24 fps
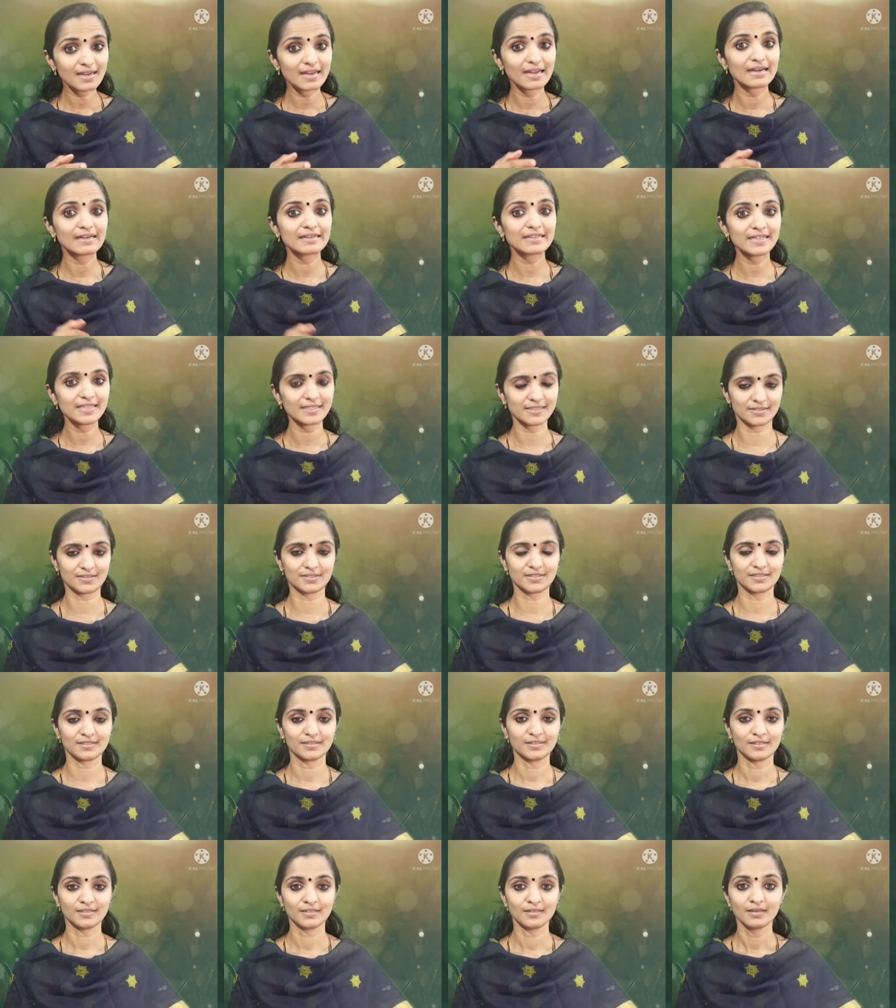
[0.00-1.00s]
Correct.
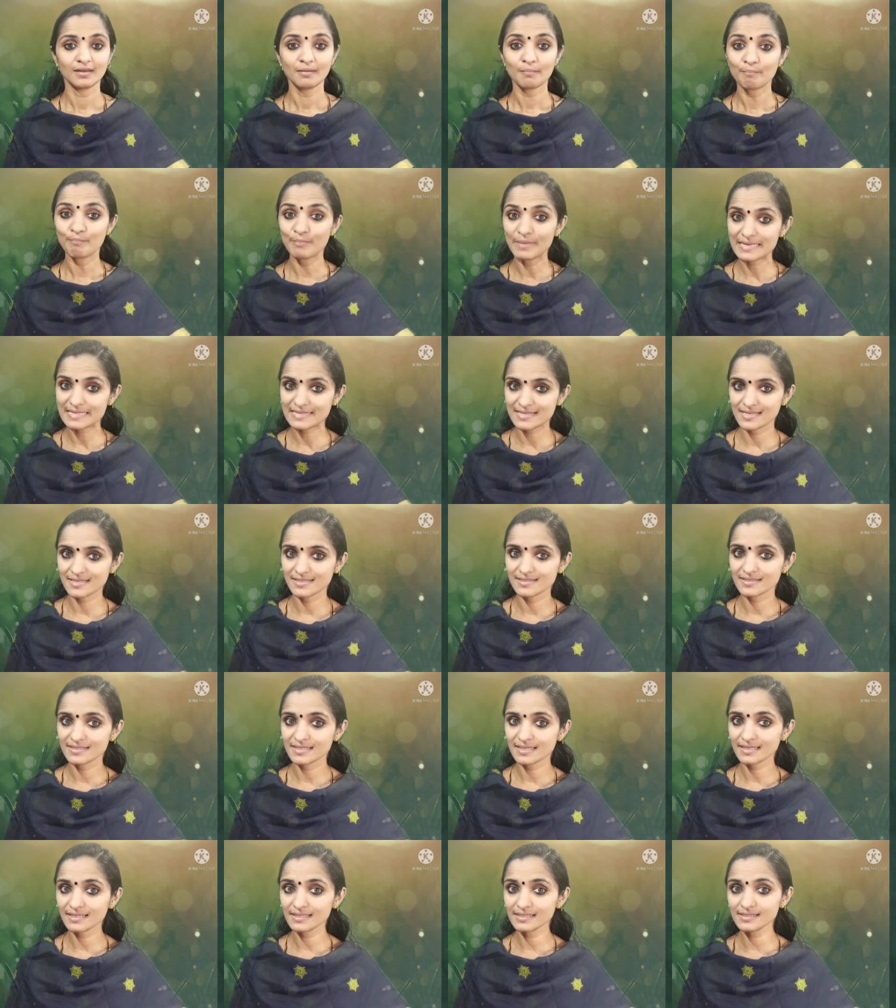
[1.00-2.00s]

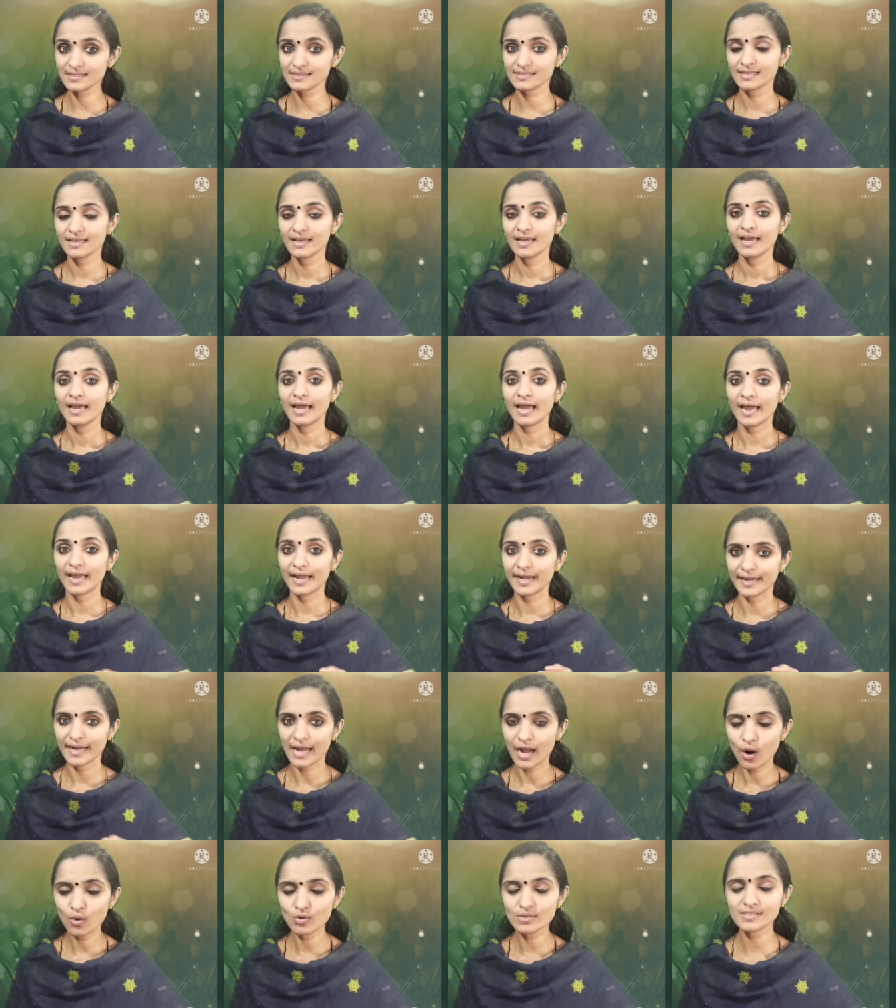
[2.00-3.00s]
Messengers
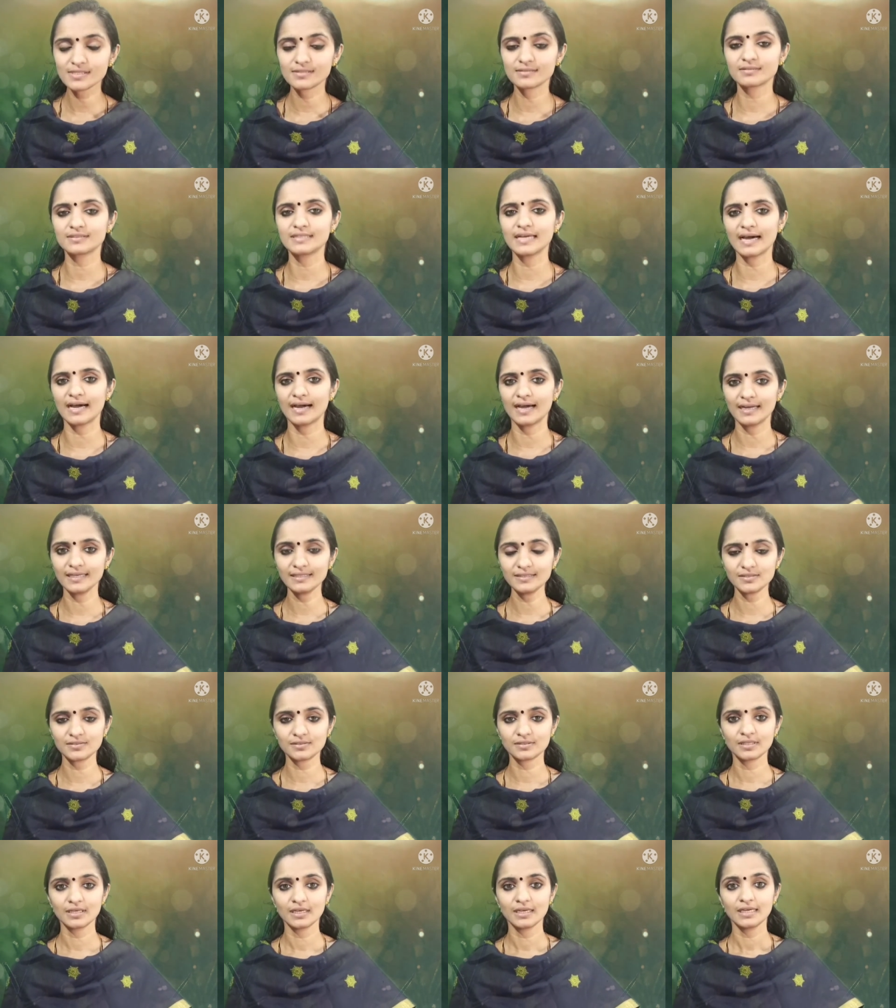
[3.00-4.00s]
announced
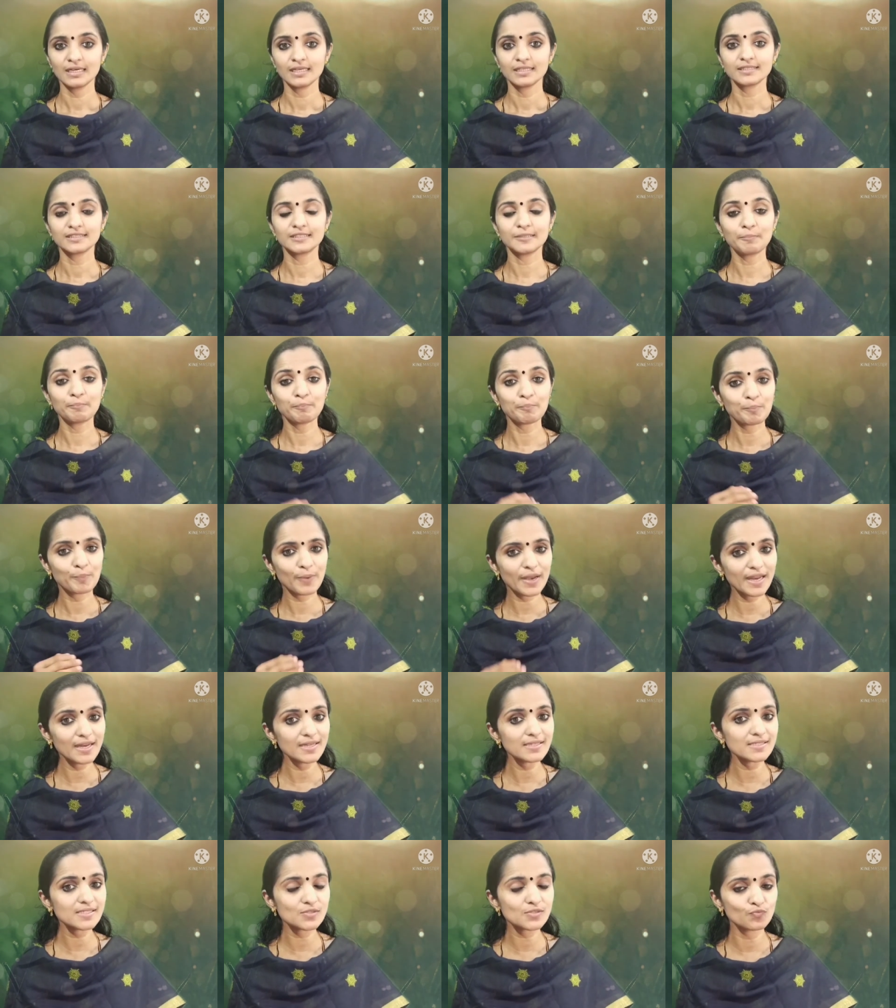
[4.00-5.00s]
that the
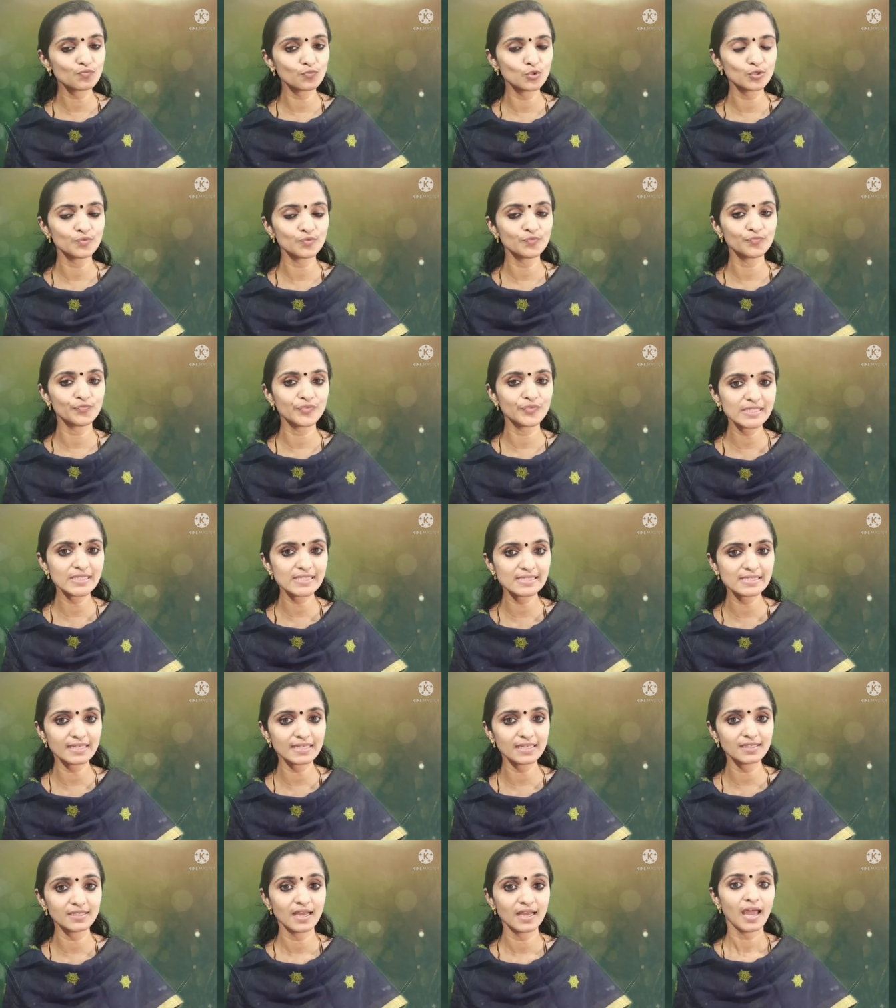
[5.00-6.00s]
prince would
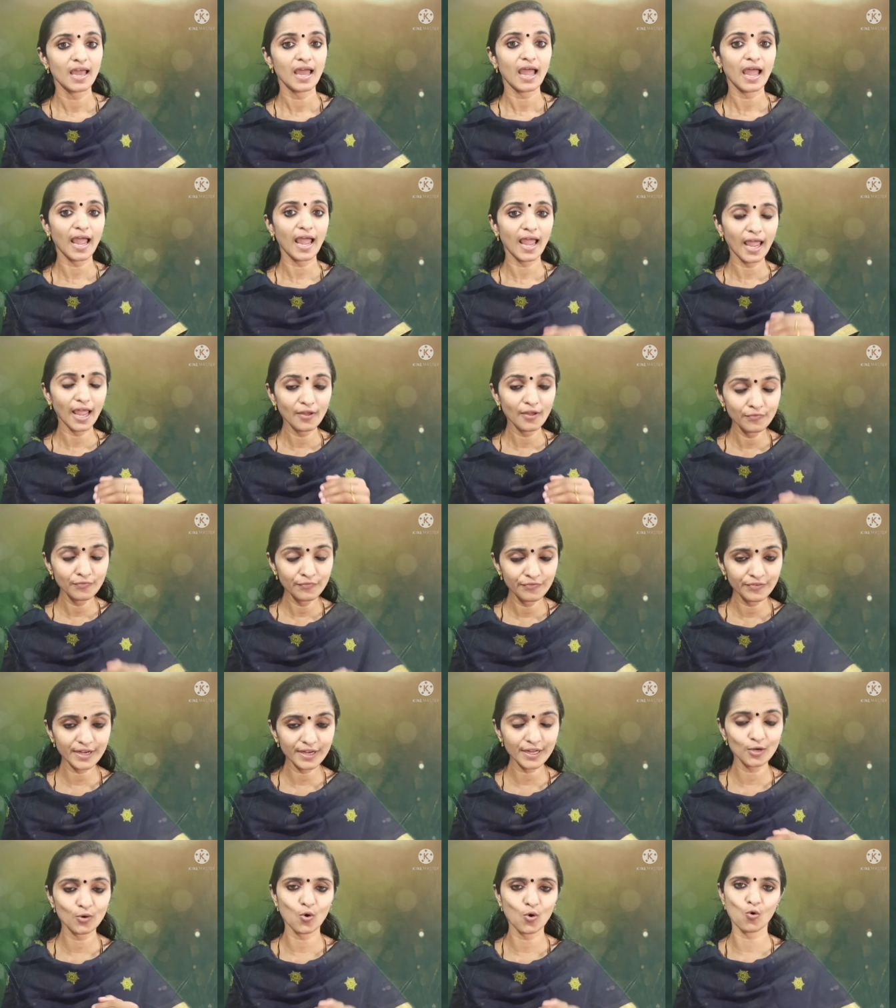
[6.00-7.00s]
visit
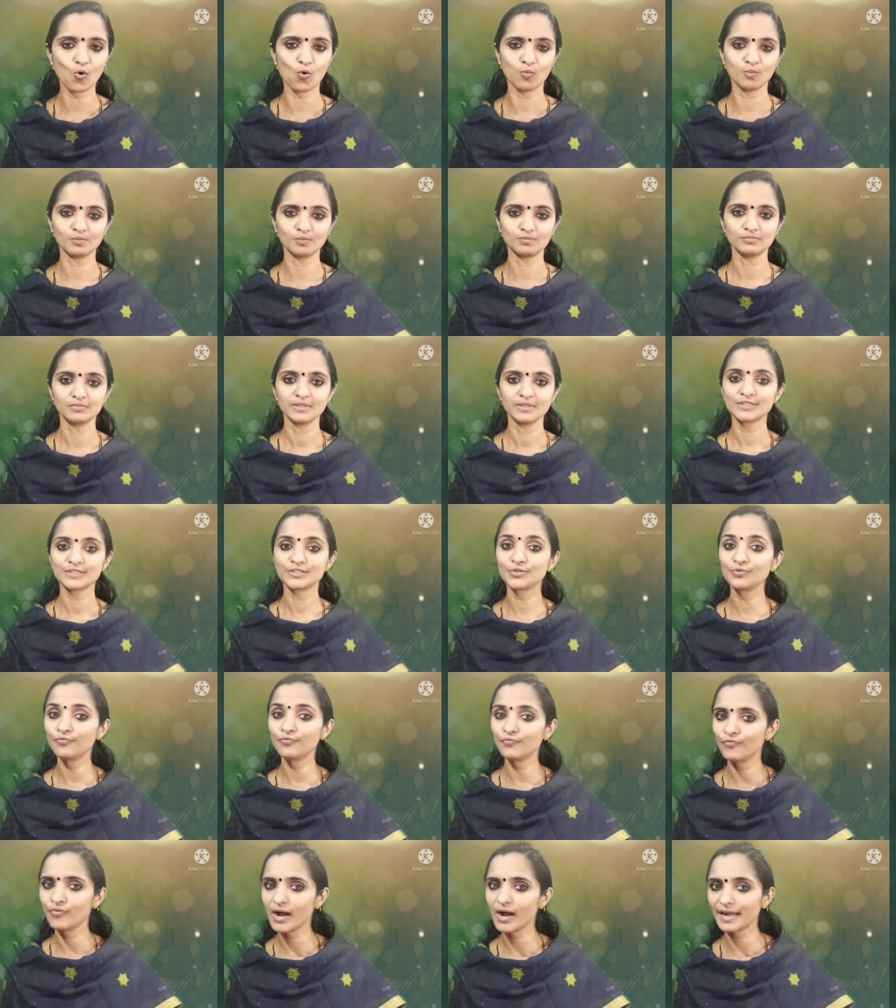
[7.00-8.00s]
every home to
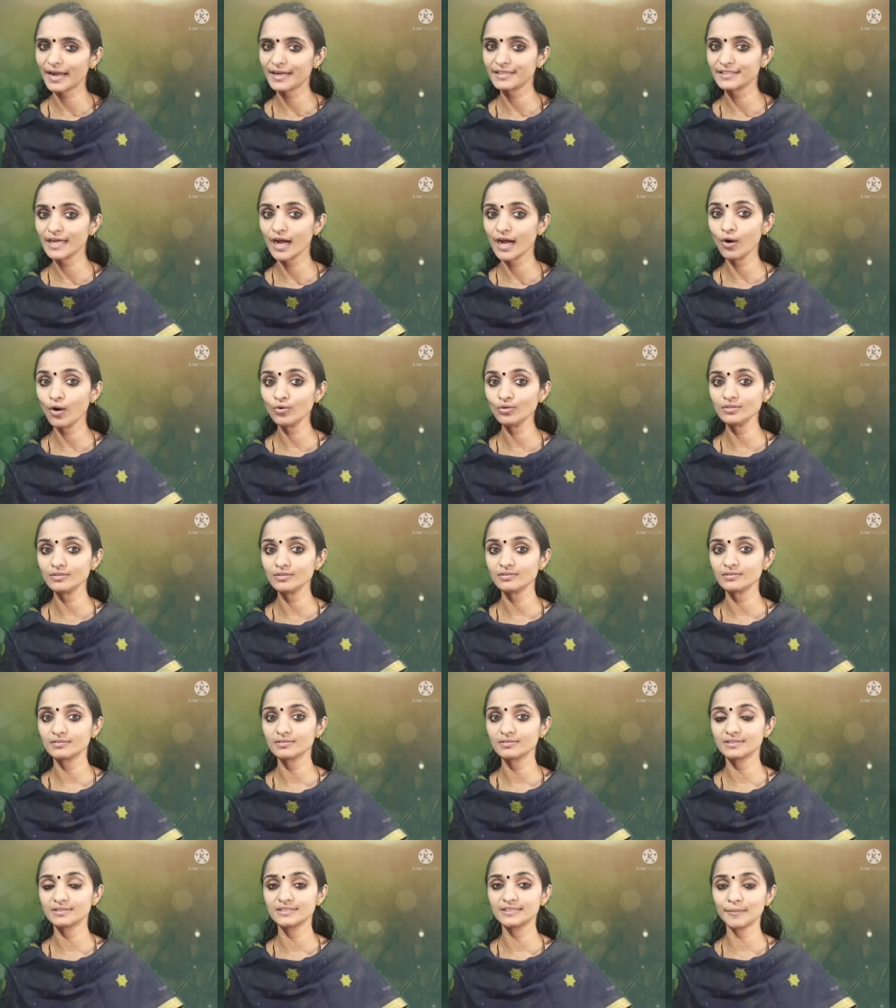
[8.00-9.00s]
find out
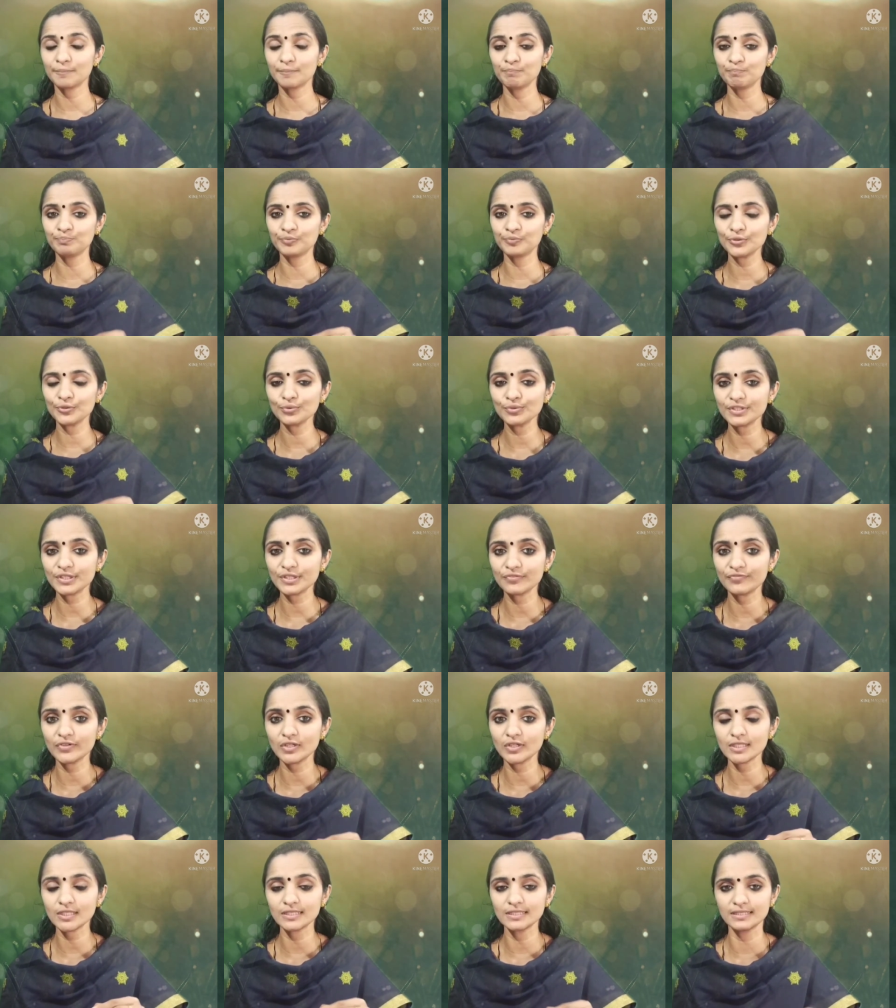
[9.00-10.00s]
the
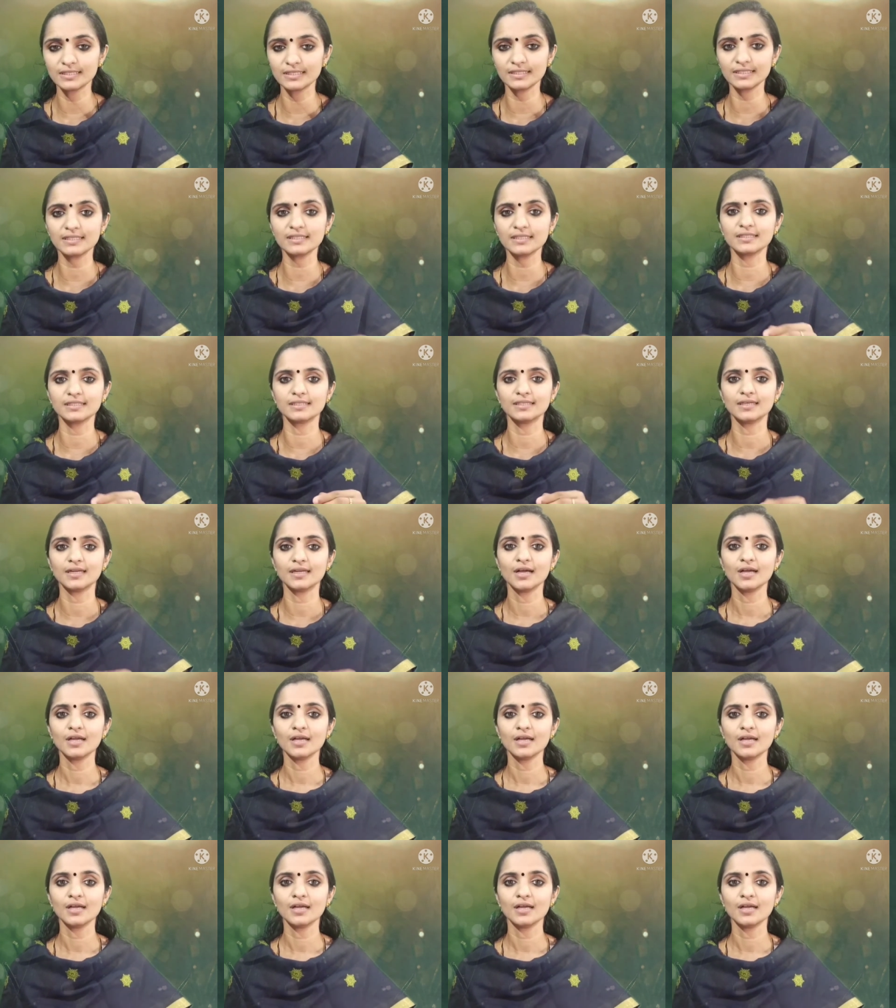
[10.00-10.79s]
beautiful girl